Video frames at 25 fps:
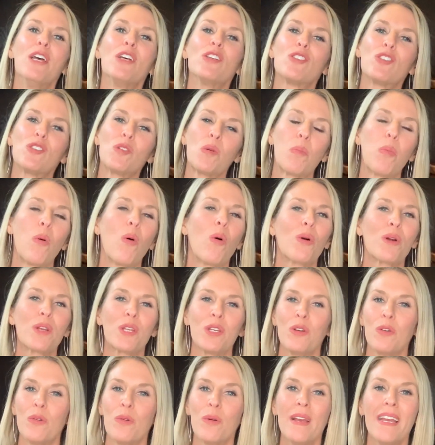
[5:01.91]
support
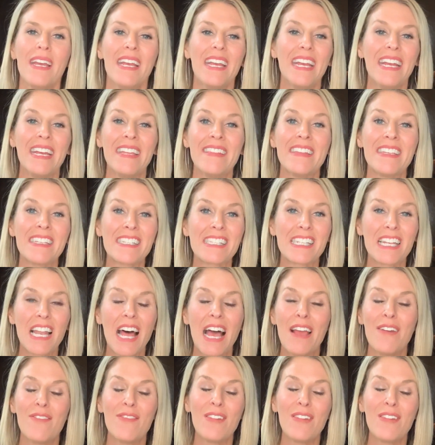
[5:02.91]
you in this life.